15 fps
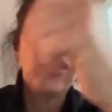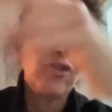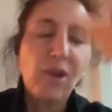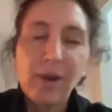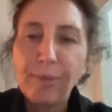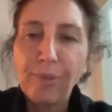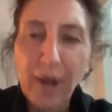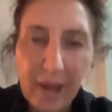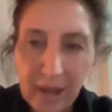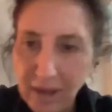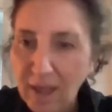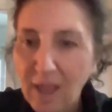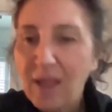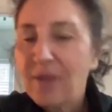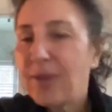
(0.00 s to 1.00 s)
are trying to
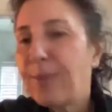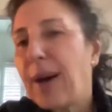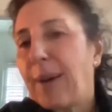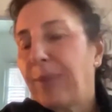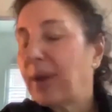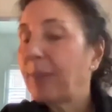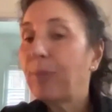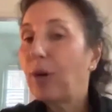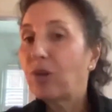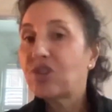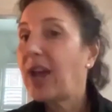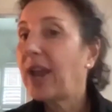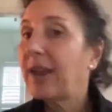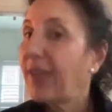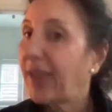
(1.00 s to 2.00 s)
break the public
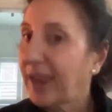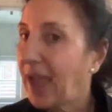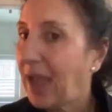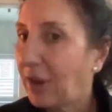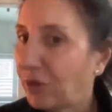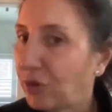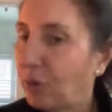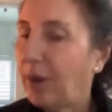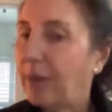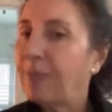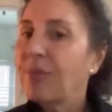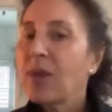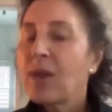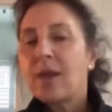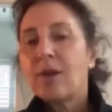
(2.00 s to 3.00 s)
blockchain and they can't do it.
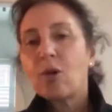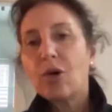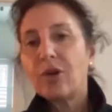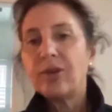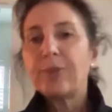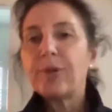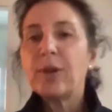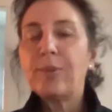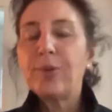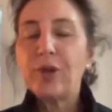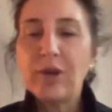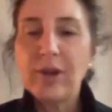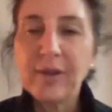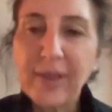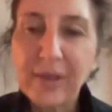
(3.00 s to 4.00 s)
Quantum
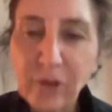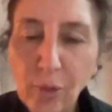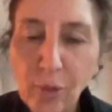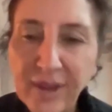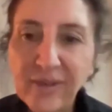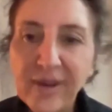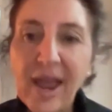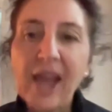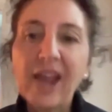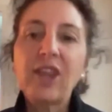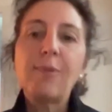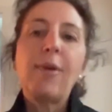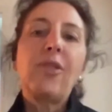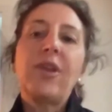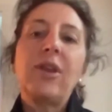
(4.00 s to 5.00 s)
computing, there's always an
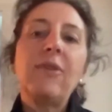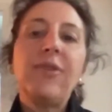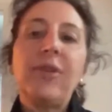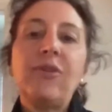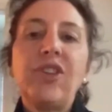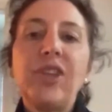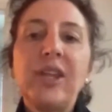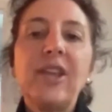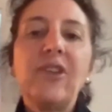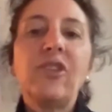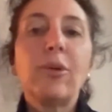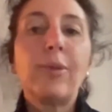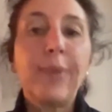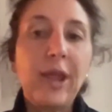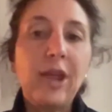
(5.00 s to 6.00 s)
argument that in 50 years
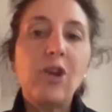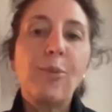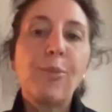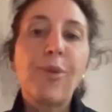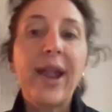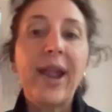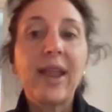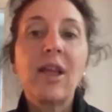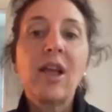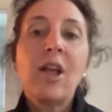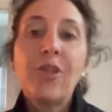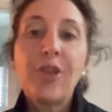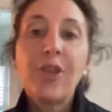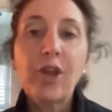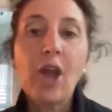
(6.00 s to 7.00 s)
it'll break
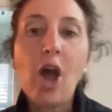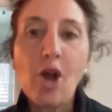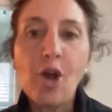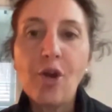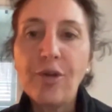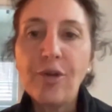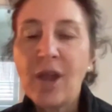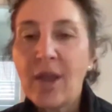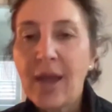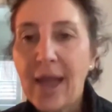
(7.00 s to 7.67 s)
the code.